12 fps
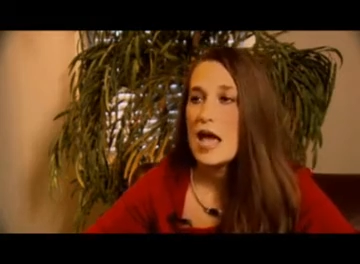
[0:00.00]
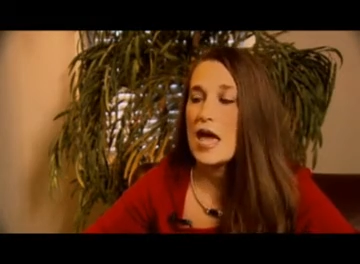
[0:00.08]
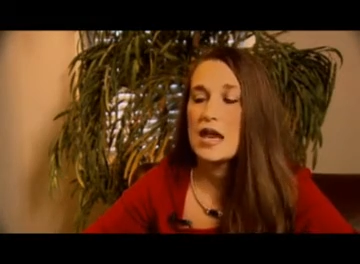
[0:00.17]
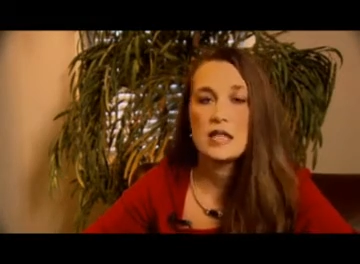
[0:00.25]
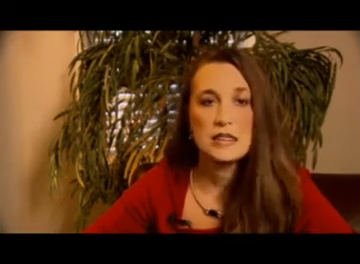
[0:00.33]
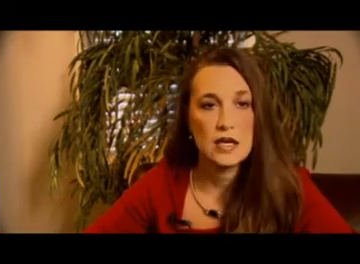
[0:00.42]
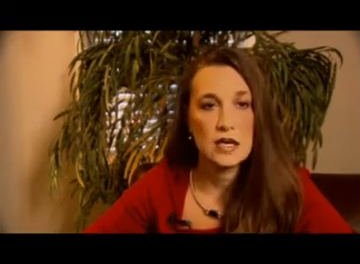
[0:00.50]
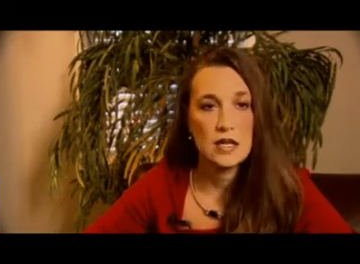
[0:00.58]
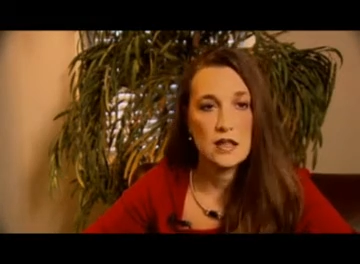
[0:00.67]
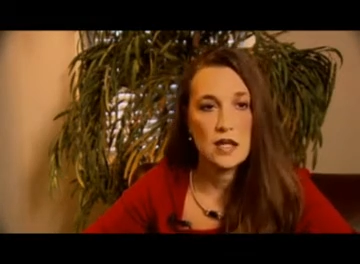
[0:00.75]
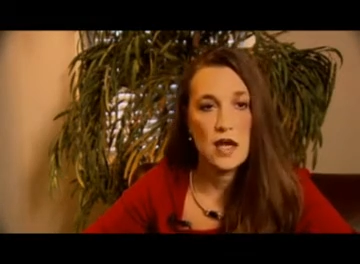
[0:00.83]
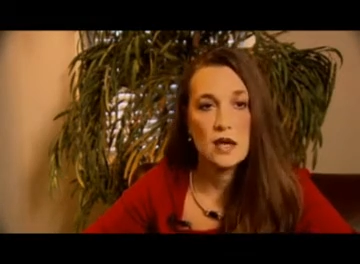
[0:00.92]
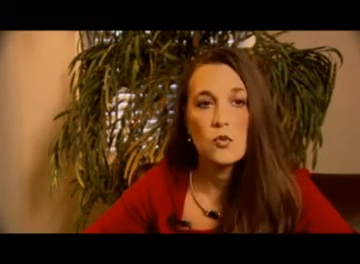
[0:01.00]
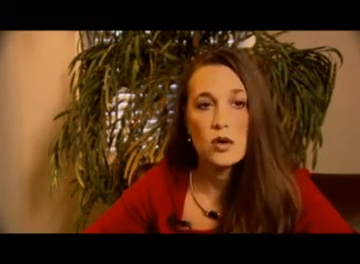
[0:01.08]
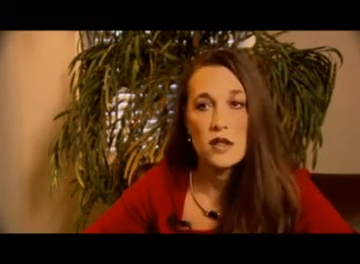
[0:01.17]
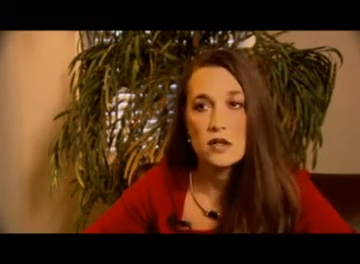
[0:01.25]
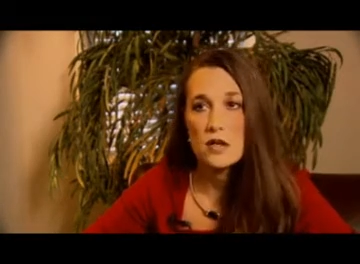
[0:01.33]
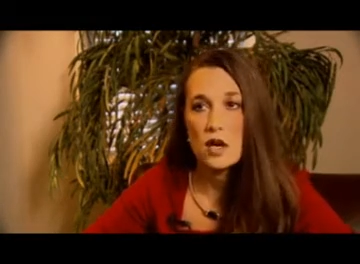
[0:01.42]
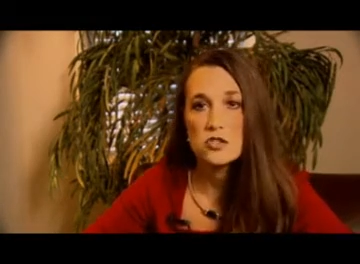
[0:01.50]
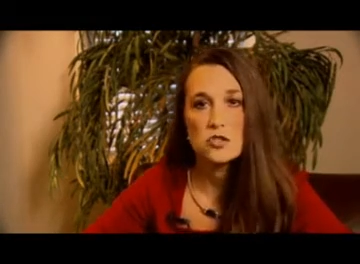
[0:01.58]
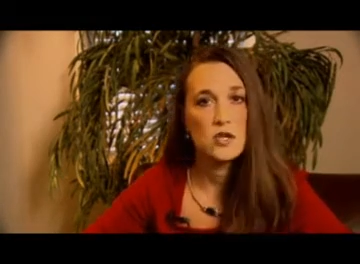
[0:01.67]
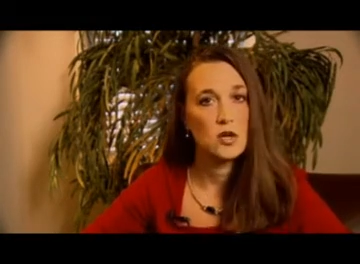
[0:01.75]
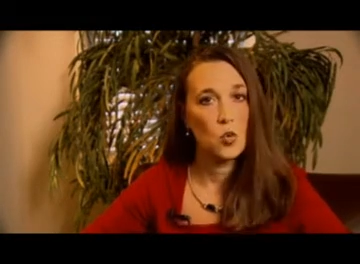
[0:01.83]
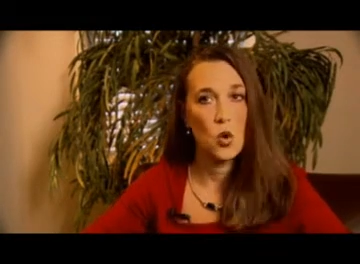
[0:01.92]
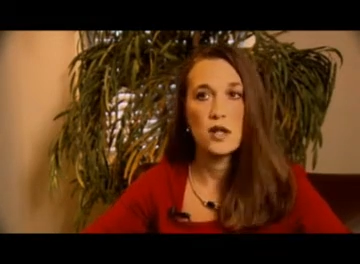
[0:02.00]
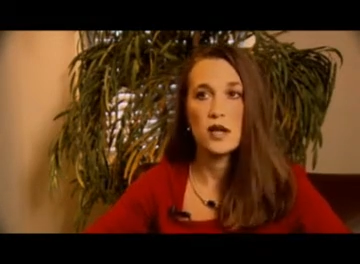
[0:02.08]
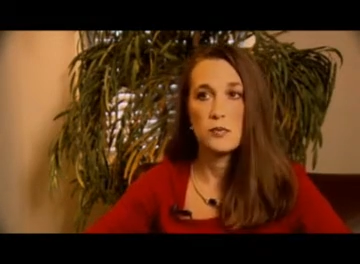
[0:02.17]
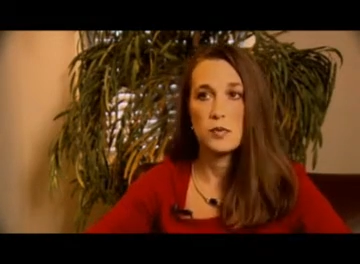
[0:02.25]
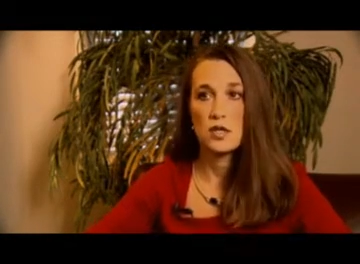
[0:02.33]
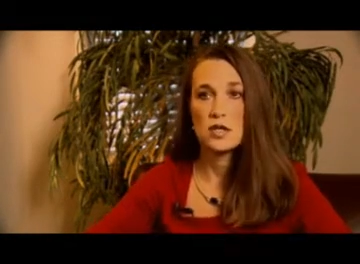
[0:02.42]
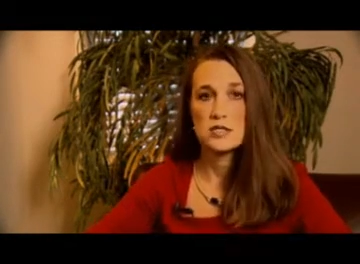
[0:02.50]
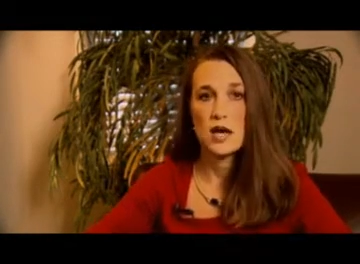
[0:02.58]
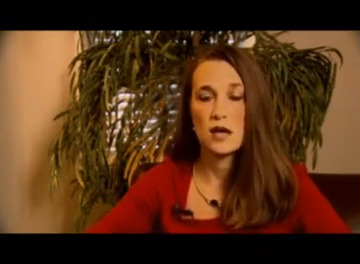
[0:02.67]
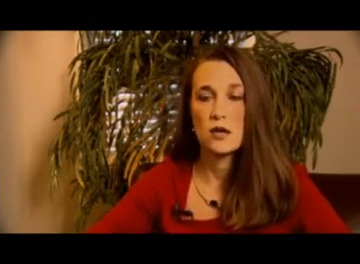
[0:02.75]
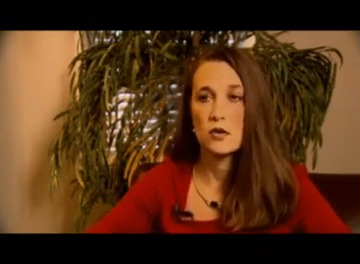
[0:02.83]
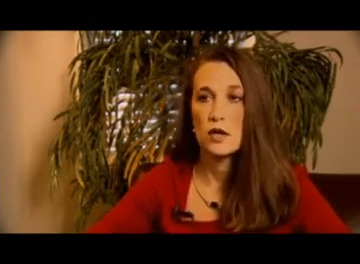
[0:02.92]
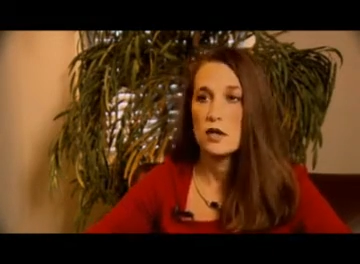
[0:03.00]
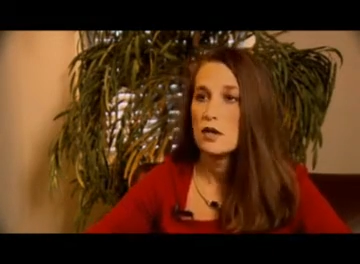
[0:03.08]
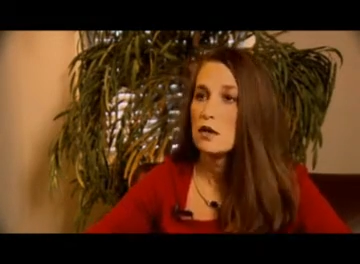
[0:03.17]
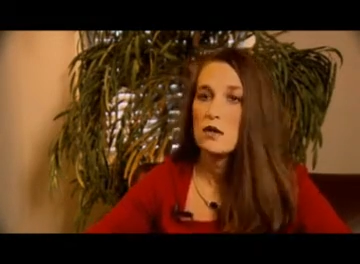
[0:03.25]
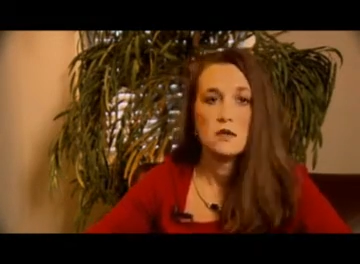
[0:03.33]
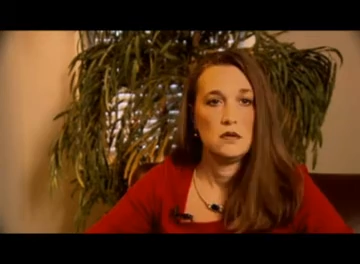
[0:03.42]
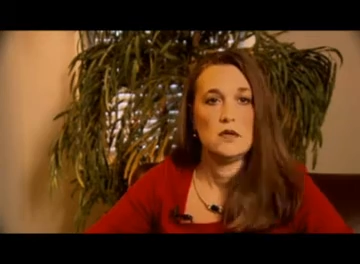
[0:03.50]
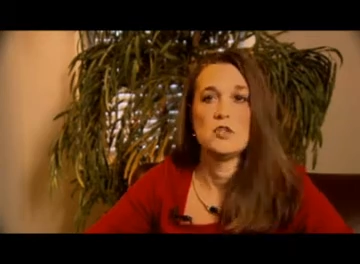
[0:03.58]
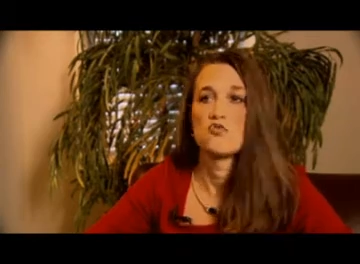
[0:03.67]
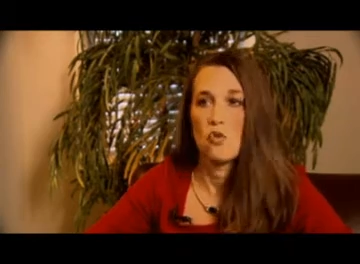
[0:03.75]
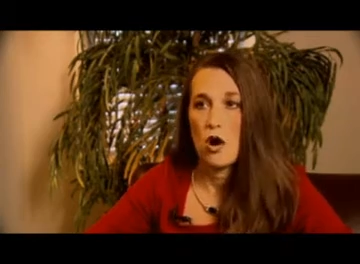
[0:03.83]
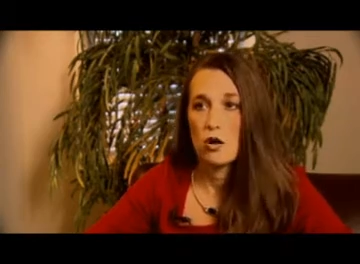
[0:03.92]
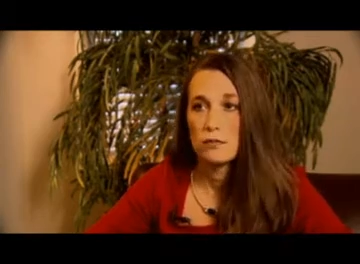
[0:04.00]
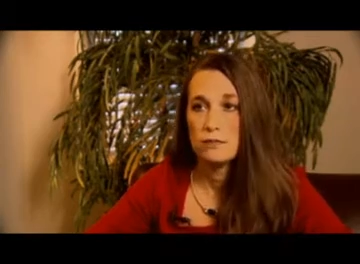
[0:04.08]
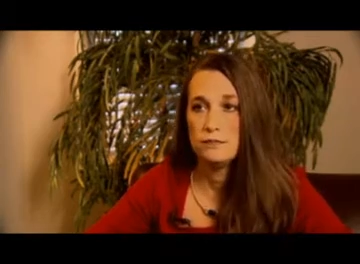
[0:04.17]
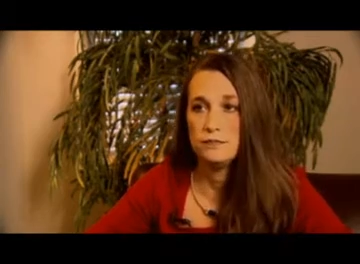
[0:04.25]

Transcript: Anyone that tells you that a one-a-day pill is adequate is wrong.